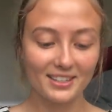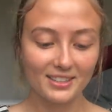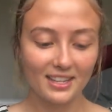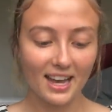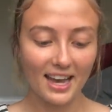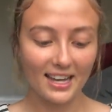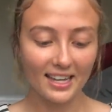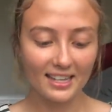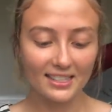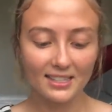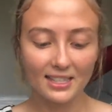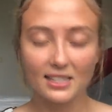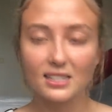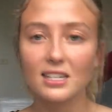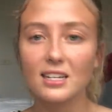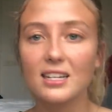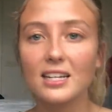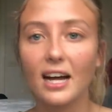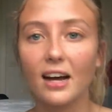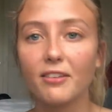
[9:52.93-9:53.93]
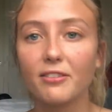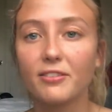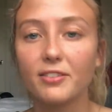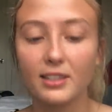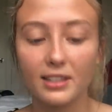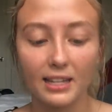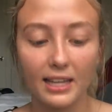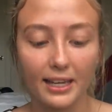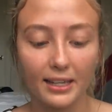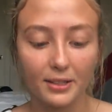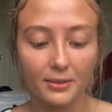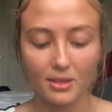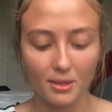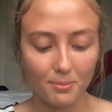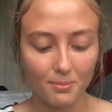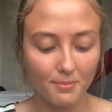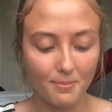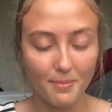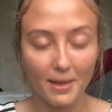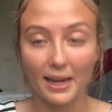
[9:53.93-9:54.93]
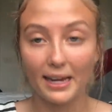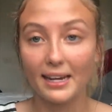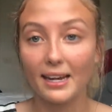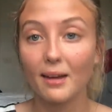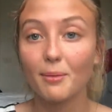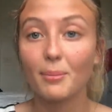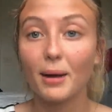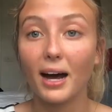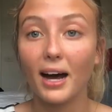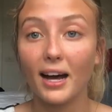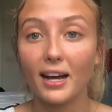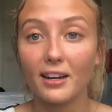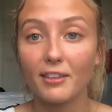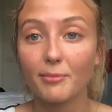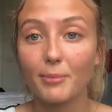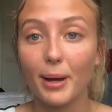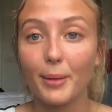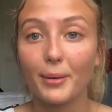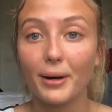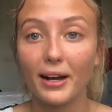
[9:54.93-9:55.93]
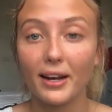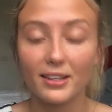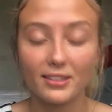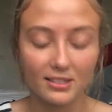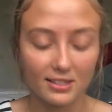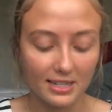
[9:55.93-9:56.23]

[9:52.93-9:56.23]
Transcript: I guess that's enough for like the main part of my brows.